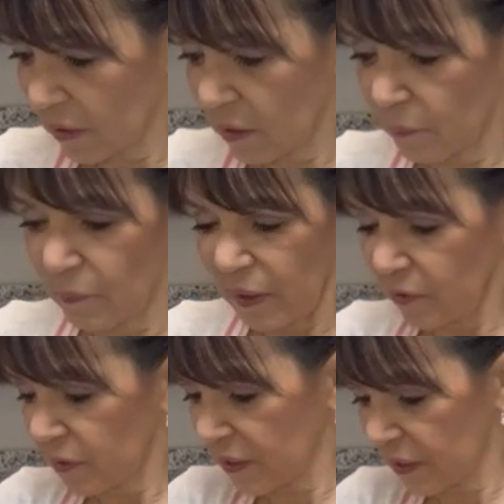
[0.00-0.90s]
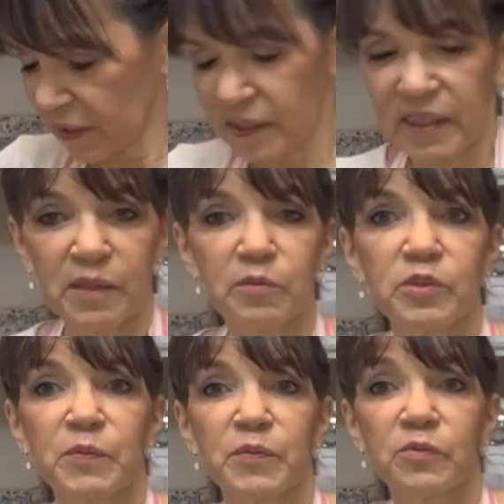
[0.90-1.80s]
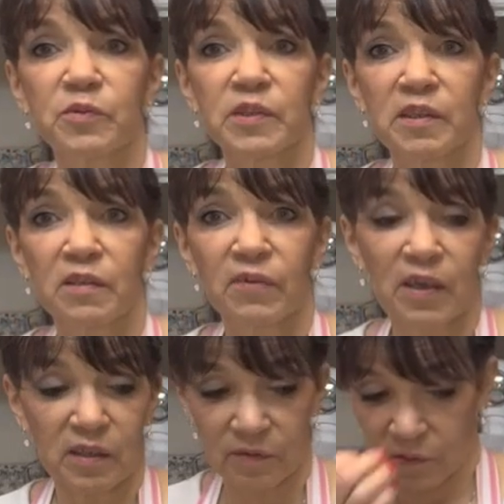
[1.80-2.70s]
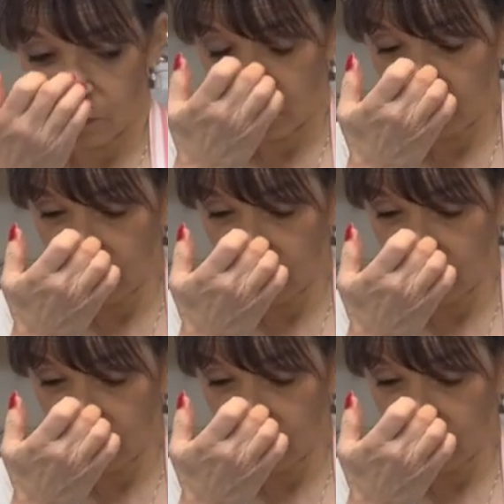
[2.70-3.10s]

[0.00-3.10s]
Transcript: about 6 tablespoons of olive oil.